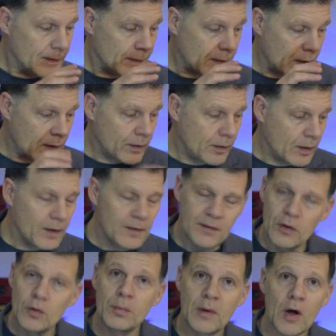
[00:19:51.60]

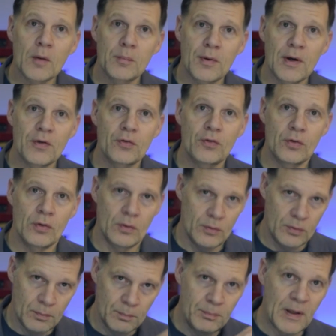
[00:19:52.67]
you'd be hard pressed to
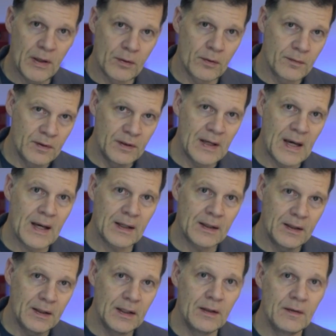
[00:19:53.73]
better the
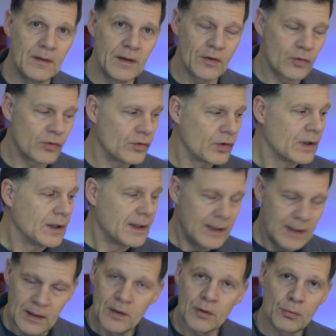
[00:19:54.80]
DAC in this
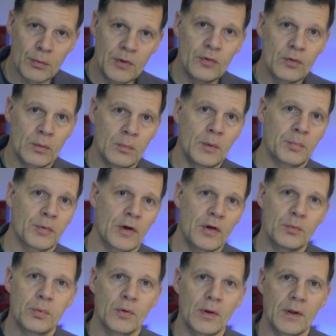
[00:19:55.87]
in a reasonable
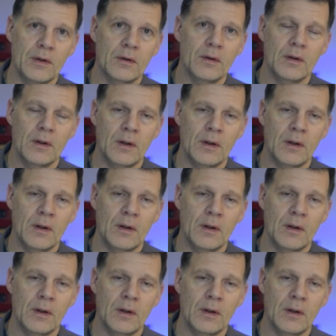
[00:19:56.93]
price point,